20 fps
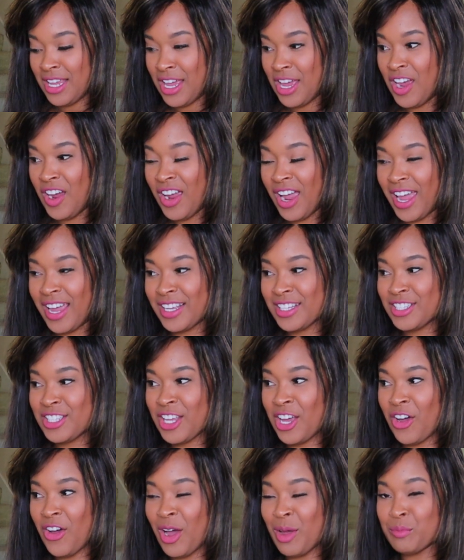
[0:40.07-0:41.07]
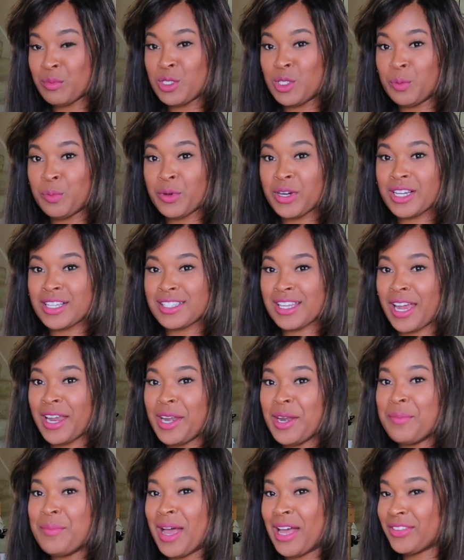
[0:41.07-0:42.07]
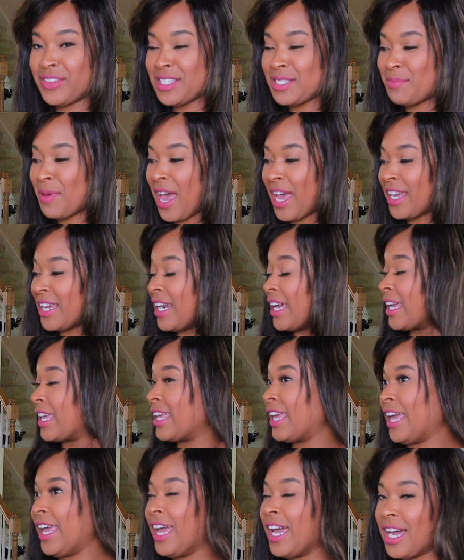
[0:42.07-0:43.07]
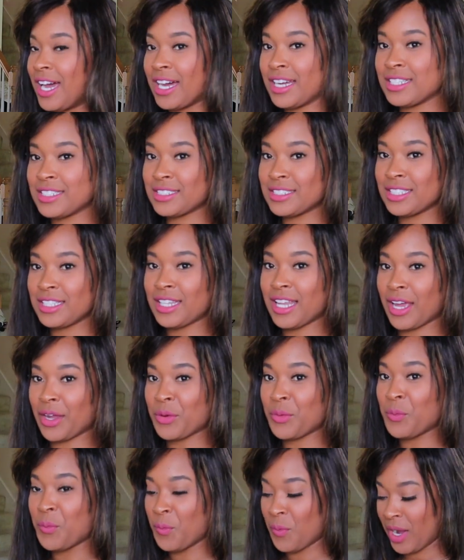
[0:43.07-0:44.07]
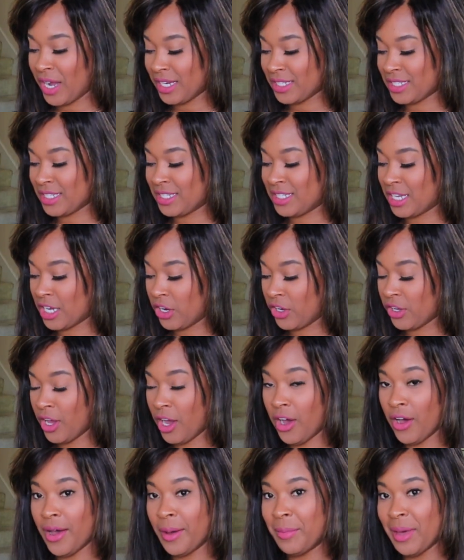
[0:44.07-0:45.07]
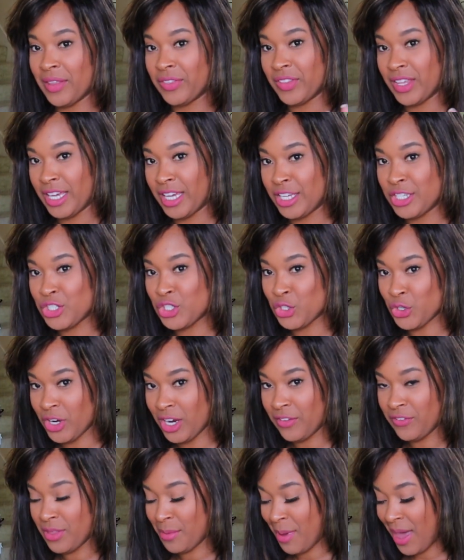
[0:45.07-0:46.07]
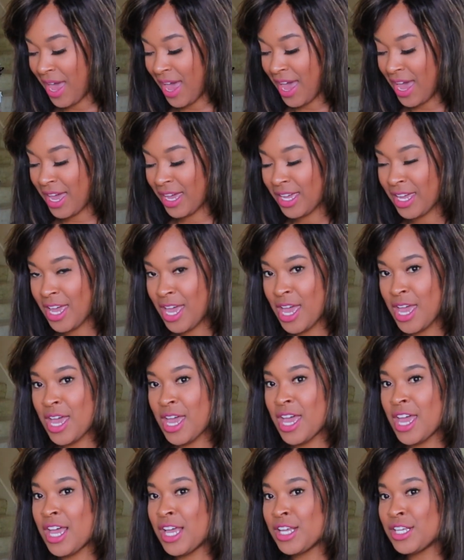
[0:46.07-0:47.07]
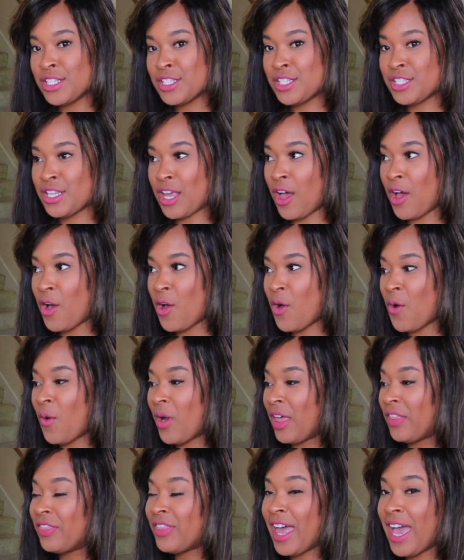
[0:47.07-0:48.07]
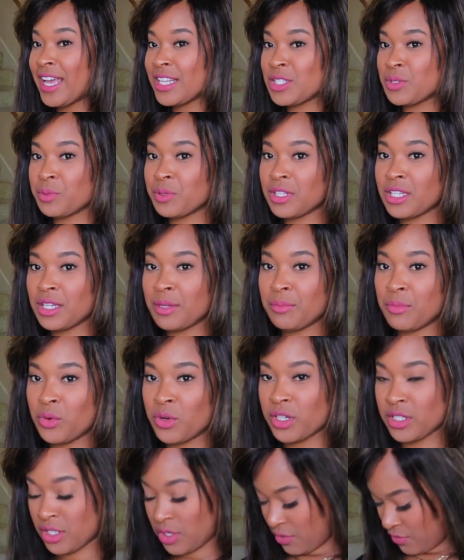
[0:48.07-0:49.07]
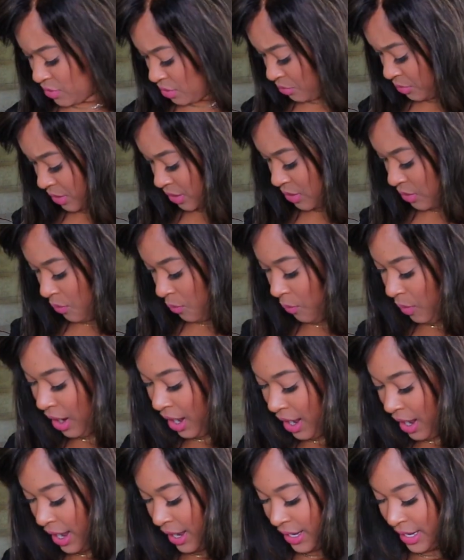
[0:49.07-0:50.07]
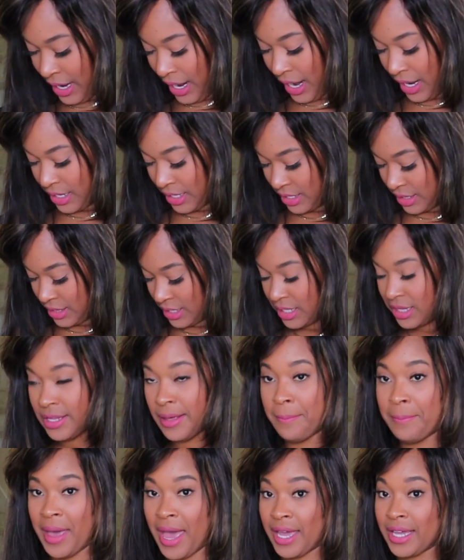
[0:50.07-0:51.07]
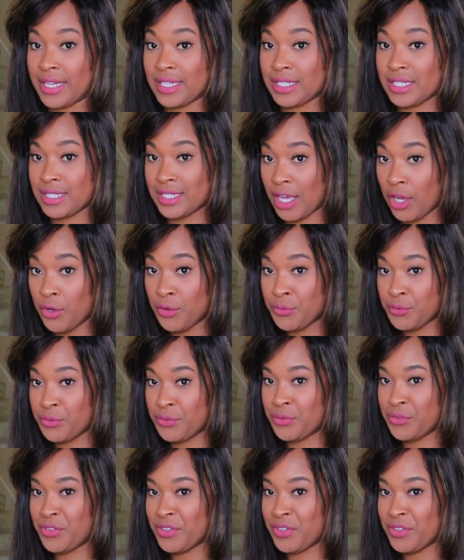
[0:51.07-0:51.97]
Okay, so I'm super excited about this bag, and I can't honestly wait to tell y'all about the history of the bag. So, and that's really more so the reason why I got it than the bag itself.